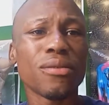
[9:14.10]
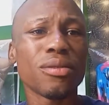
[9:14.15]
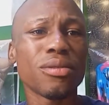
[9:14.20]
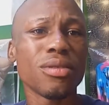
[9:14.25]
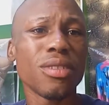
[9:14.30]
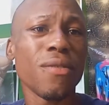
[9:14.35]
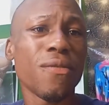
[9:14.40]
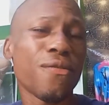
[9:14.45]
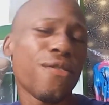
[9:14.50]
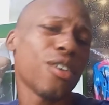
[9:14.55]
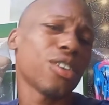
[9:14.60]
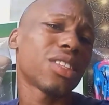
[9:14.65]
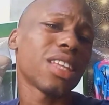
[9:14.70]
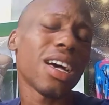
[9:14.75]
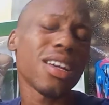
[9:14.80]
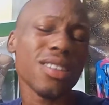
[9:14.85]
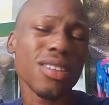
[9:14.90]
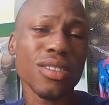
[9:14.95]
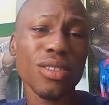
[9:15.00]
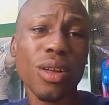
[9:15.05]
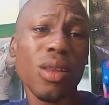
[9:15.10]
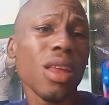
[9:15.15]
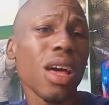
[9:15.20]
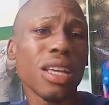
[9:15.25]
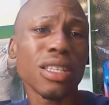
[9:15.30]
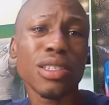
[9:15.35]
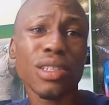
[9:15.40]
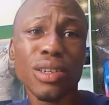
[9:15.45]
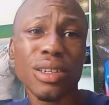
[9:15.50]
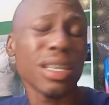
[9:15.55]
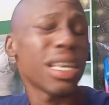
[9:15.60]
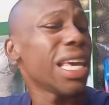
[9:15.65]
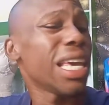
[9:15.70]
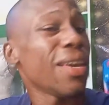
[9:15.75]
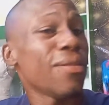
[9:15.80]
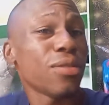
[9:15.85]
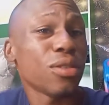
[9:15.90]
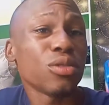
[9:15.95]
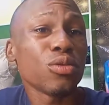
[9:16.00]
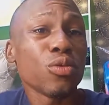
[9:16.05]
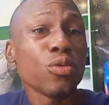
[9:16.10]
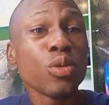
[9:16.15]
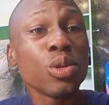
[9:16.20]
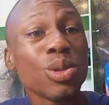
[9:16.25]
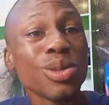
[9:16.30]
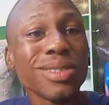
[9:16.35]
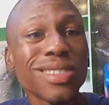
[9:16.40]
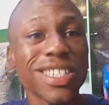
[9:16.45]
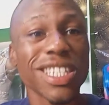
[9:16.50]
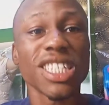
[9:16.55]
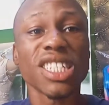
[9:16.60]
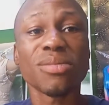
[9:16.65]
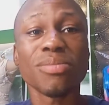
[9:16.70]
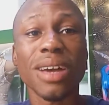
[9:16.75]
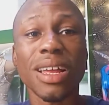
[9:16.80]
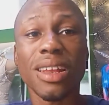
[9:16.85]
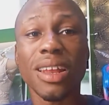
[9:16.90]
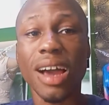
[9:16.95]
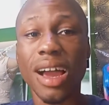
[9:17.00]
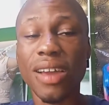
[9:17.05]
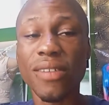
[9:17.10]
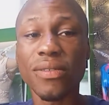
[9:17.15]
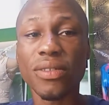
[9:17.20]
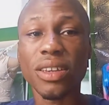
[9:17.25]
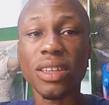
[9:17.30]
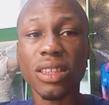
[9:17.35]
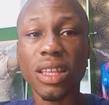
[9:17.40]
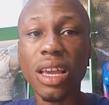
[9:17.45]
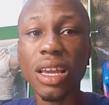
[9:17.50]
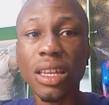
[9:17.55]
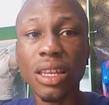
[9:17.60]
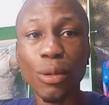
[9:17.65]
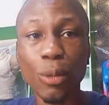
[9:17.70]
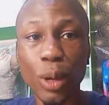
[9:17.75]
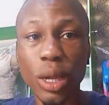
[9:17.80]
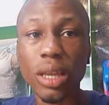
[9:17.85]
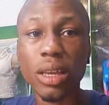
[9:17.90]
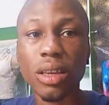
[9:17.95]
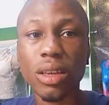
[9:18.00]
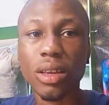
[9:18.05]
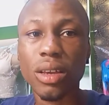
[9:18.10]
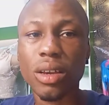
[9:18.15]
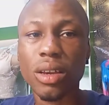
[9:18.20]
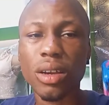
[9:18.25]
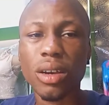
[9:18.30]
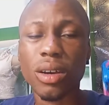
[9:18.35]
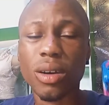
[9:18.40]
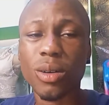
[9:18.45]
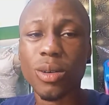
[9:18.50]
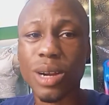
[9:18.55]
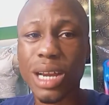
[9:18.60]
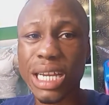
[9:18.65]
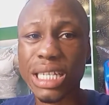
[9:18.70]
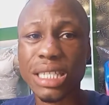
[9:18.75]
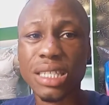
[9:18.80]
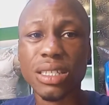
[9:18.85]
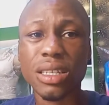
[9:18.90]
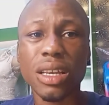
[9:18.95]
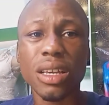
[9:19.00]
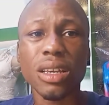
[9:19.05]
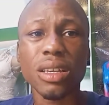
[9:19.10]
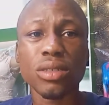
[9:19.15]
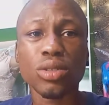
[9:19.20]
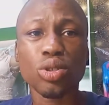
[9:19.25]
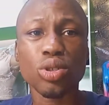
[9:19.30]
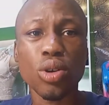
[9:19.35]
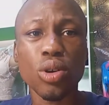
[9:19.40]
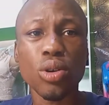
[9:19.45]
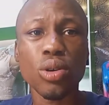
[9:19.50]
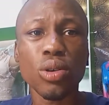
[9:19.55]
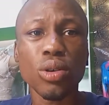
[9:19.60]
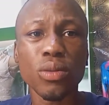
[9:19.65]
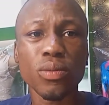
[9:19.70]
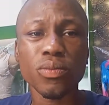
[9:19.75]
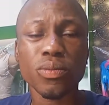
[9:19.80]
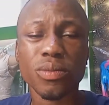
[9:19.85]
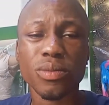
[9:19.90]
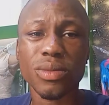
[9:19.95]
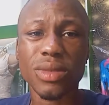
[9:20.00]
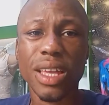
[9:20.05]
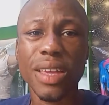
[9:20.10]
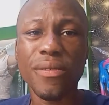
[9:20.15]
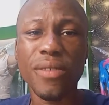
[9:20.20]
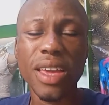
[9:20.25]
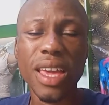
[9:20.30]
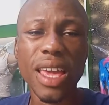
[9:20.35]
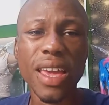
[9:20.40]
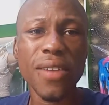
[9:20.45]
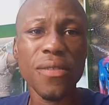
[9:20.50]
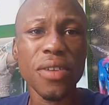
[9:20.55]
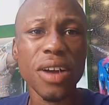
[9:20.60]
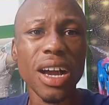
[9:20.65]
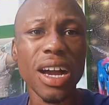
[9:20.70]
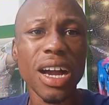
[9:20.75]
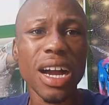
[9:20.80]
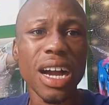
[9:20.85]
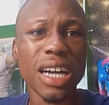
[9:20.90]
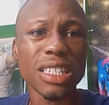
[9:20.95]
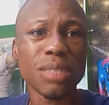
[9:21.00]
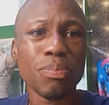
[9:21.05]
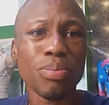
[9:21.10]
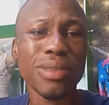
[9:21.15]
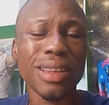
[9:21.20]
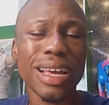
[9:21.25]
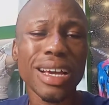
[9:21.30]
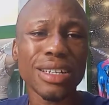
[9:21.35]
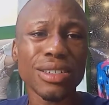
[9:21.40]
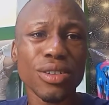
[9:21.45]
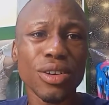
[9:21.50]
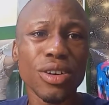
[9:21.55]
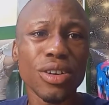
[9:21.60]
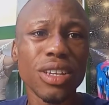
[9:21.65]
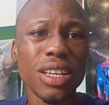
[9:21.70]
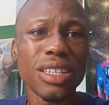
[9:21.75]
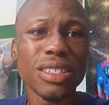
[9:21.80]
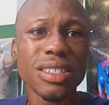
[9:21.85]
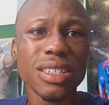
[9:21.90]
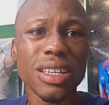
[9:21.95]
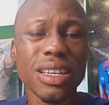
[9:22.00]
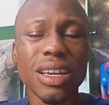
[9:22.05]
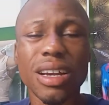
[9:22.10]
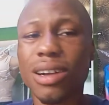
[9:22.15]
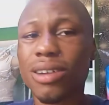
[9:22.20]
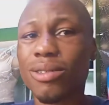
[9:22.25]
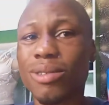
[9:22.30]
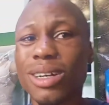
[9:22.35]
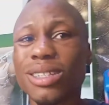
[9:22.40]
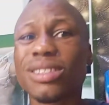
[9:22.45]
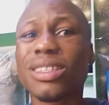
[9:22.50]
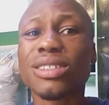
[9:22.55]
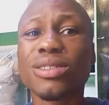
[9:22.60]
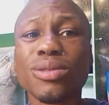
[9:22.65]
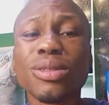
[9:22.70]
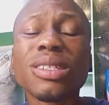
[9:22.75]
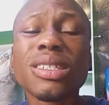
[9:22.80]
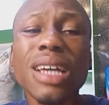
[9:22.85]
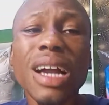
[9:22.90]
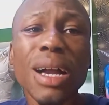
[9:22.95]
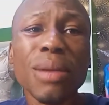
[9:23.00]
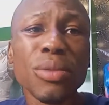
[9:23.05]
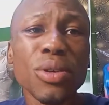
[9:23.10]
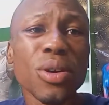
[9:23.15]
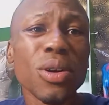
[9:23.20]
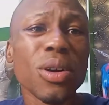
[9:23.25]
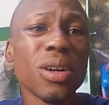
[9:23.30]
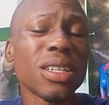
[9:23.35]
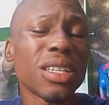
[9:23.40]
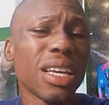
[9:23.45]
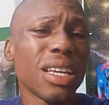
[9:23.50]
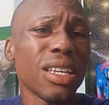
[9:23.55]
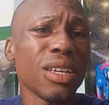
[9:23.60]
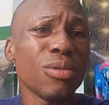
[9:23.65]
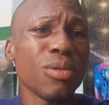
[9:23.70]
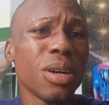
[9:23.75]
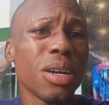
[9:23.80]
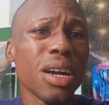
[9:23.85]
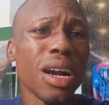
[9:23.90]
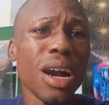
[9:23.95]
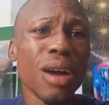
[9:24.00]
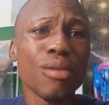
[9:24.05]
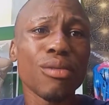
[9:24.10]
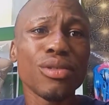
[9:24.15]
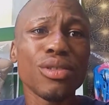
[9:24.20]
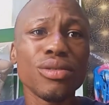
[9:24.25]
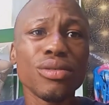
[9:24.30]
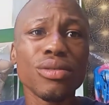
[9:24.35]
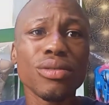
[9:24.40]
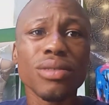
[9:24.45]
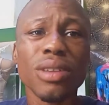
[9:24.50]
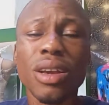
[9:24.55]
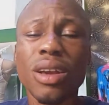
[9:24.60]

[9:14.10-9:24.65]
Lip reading: $4,000 even wouldn't change my life in any way. All right, so even if I had planned, or let's say I wanted to scam you or in any way, I wouldn't.